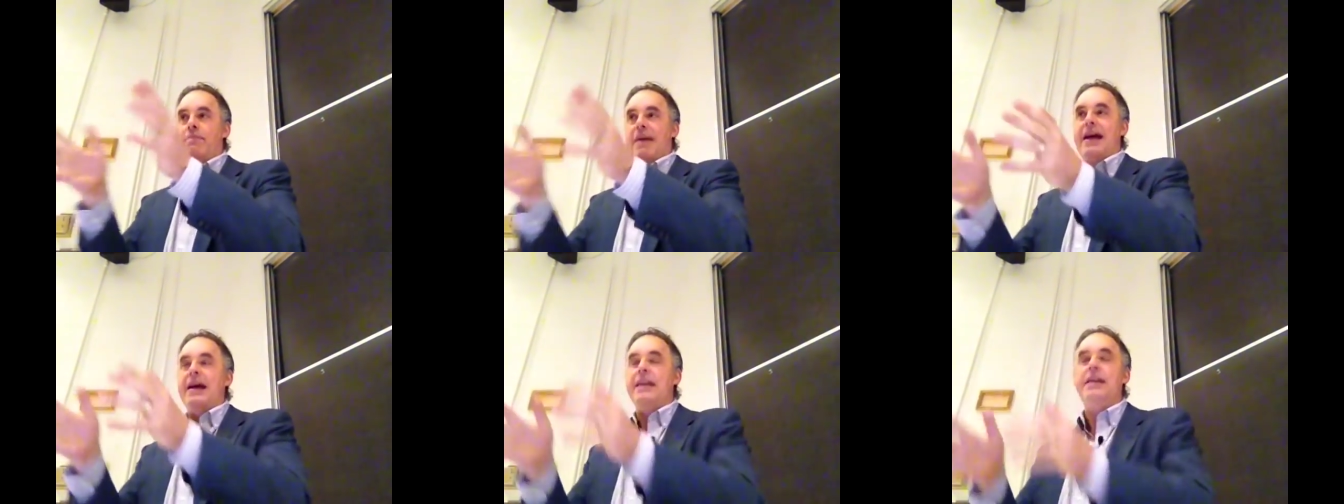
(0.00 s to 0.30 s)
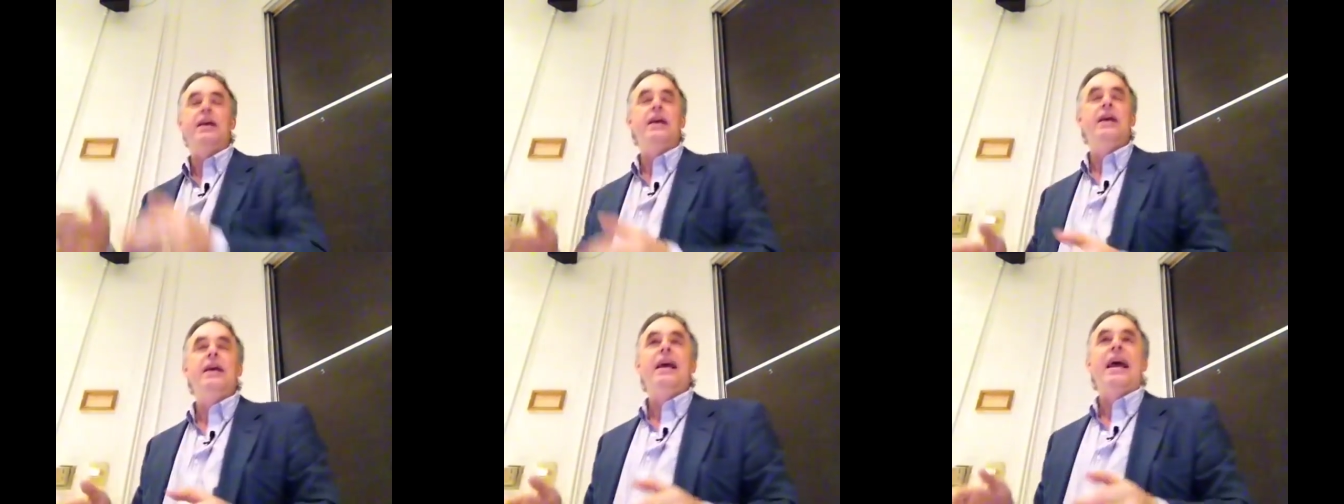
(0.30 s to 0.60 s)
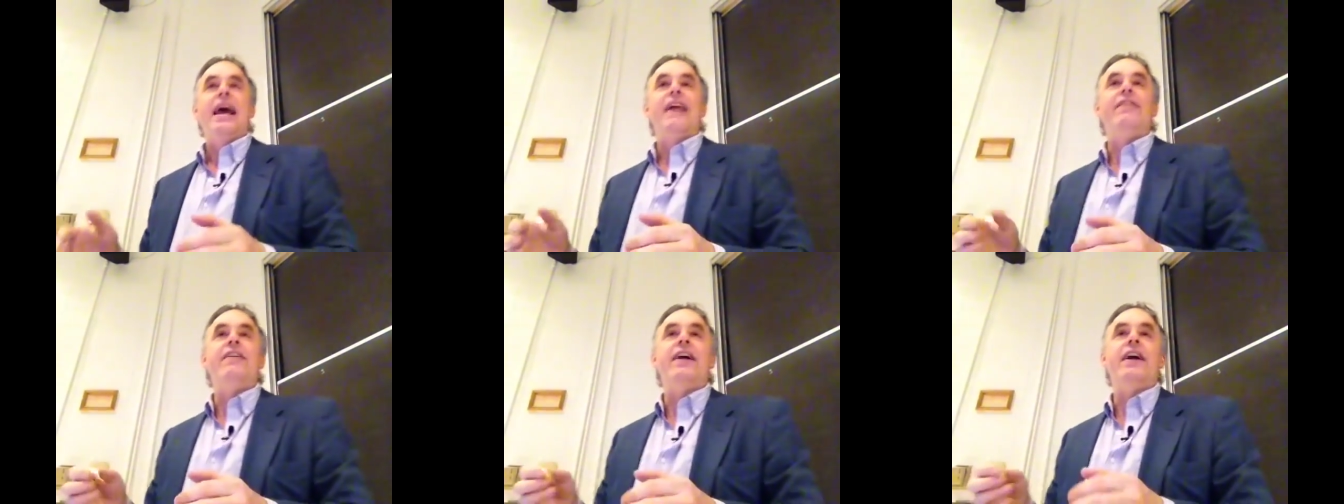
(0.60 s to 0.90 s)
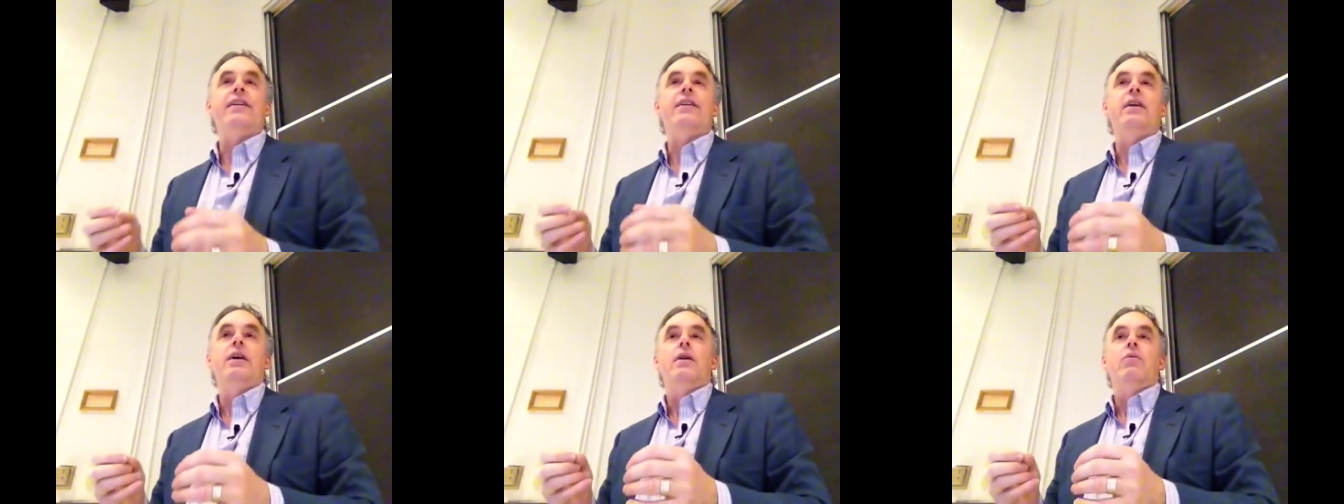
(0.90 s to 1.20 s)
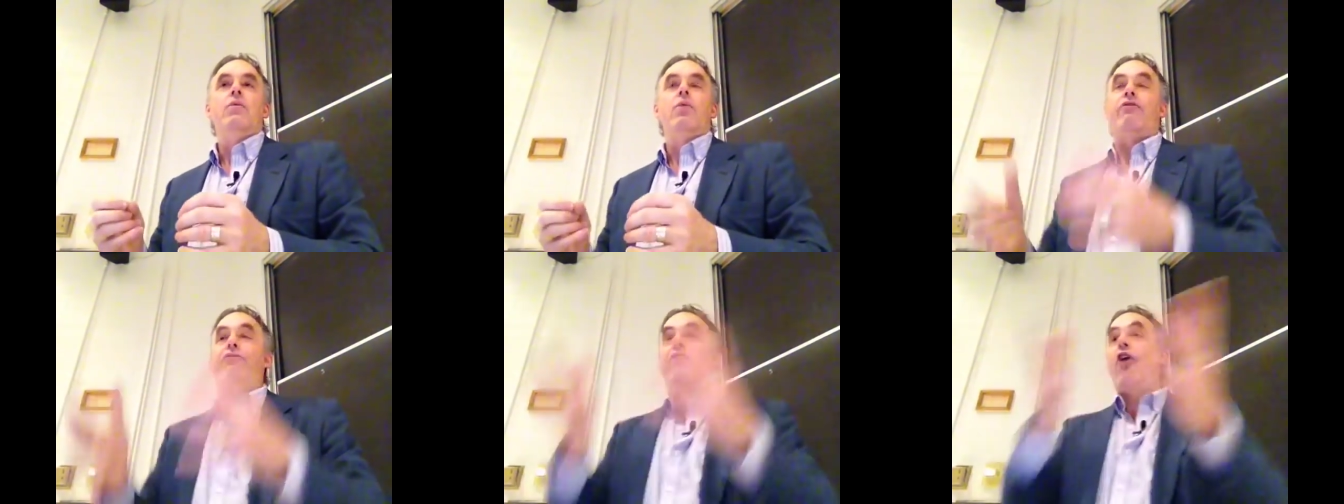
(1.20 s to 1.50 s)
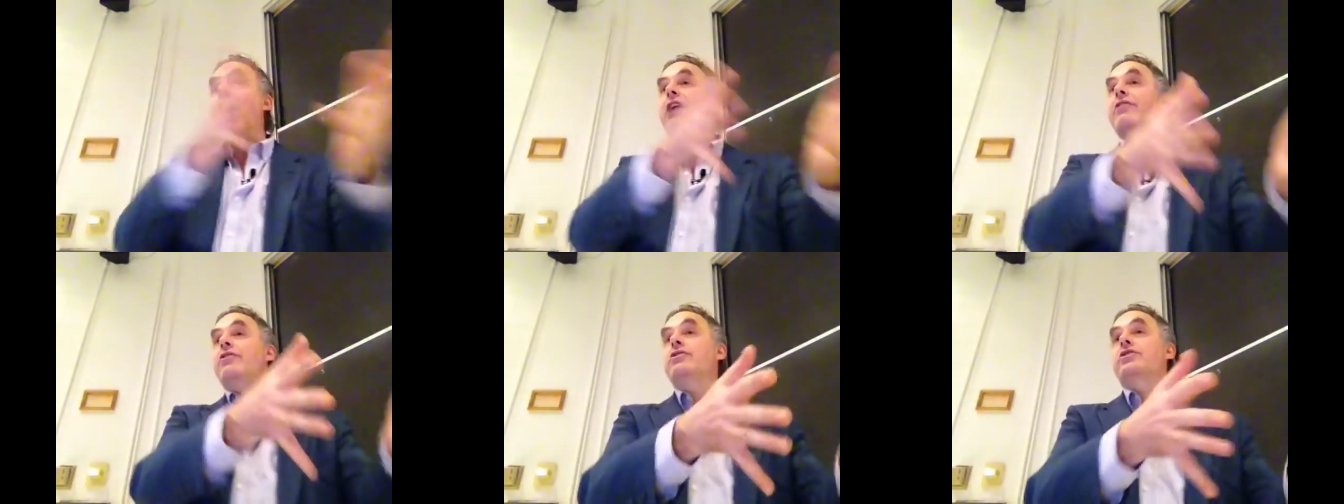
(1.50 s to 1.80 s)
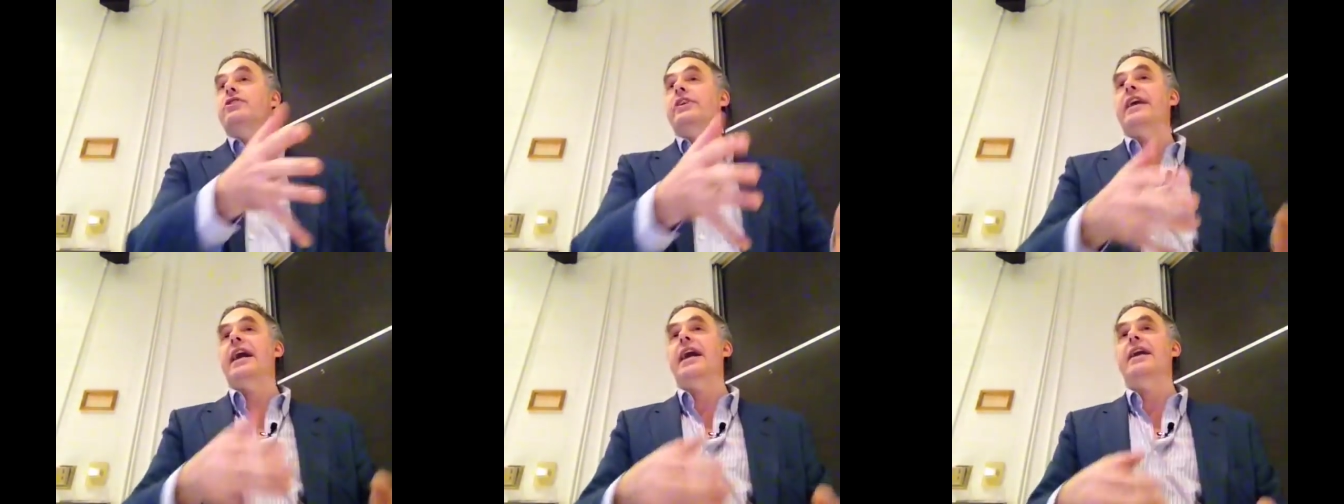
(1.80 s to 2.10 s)
man. And then, well,
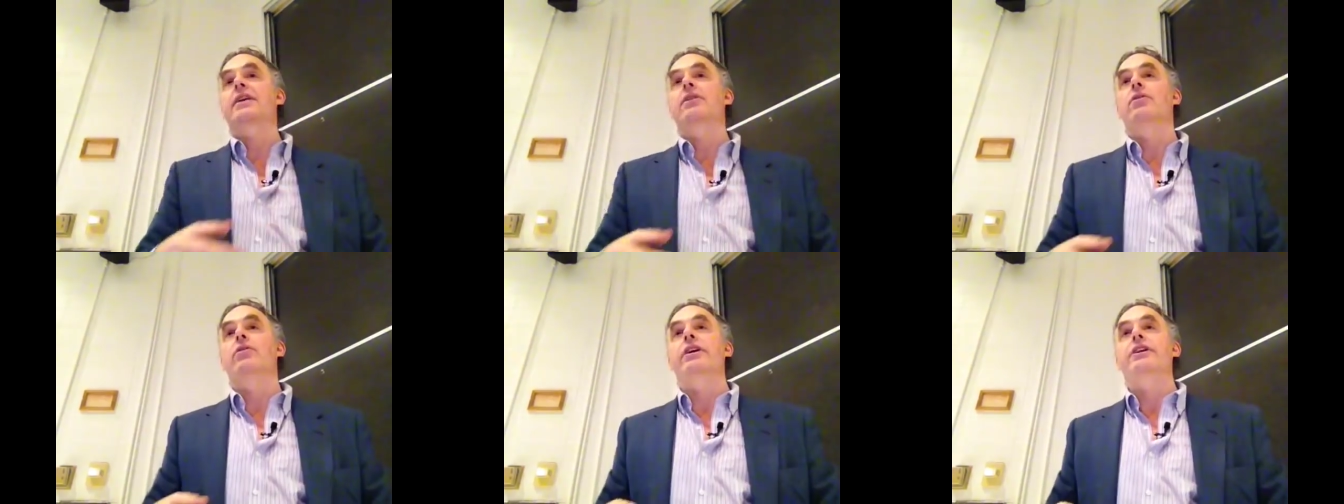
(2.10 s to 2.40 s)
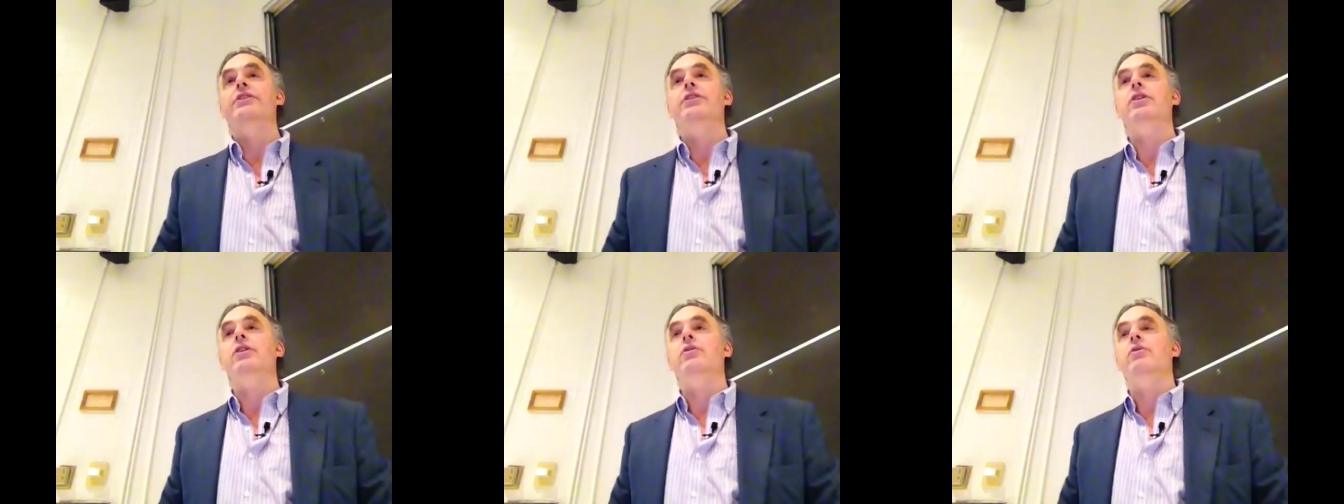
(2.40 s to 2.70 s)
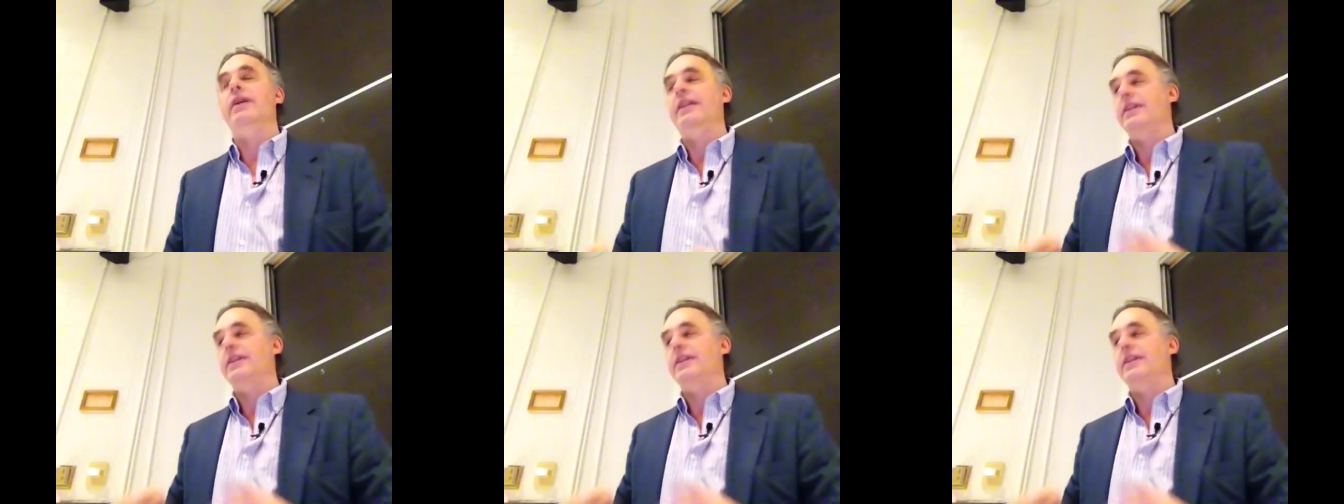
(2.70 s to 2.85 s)
father's a category too,